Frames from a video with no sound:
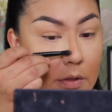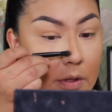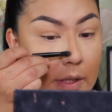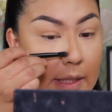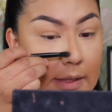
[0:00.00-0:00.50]

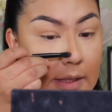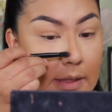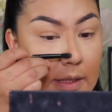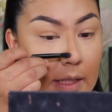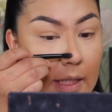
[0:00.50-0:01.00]
So you guys
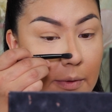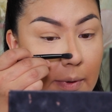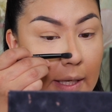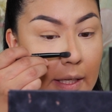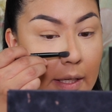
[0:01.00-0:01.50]
can see, like
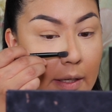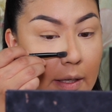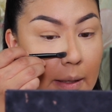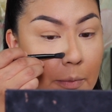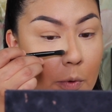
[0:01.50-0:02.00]
right
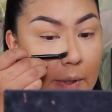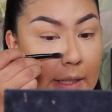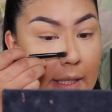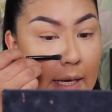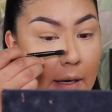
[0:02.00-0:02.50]
here, I'm
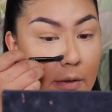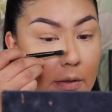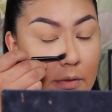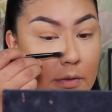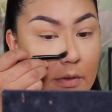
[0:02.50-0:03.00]
going
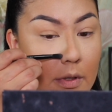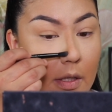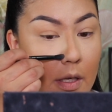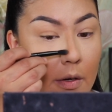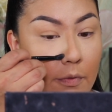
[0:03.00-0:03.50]
down,
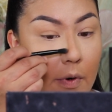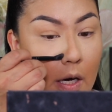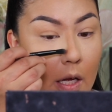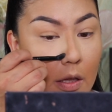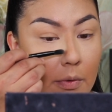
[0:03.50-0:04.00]

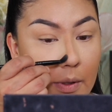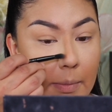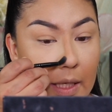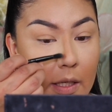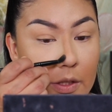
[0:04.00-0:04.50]
following
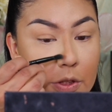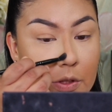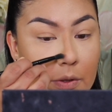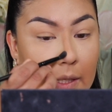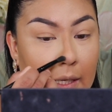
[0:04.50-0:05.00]
my
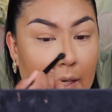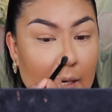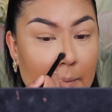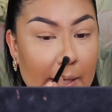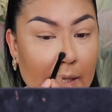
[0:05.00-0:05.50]
nostril and
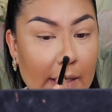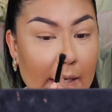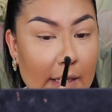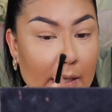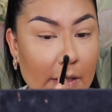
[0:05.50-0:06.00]
kind of making
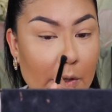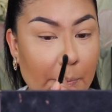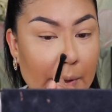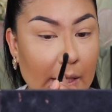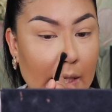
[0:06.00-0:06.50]
it a little
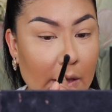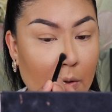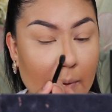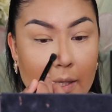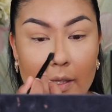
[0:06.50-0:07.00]

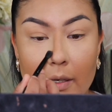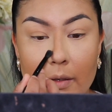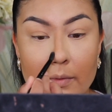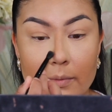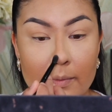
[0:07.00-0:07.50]
piquito right
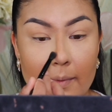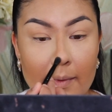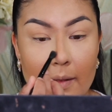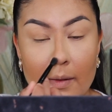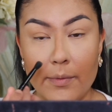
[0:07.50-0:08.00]
there.
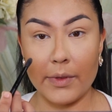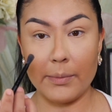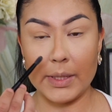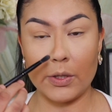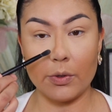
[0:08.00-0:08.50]

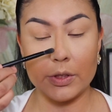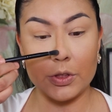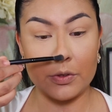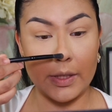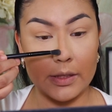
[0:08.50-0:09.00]
Let me go in
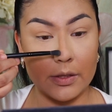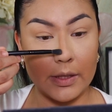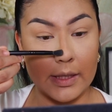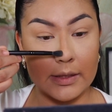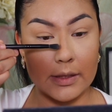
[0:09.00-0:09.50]
straight so
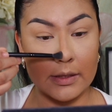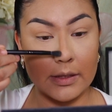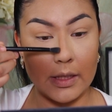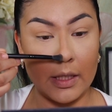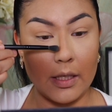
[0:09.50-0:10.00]
you guys can
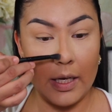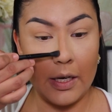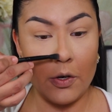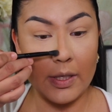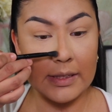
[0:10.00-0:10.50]
see.
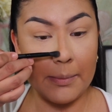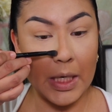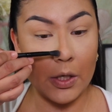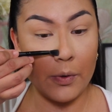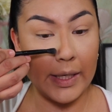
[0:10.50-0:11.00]
And notice I'm
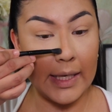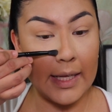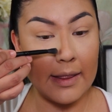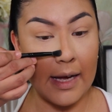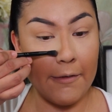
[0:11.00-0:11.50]
not going
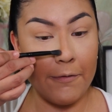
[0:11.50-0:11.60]
in that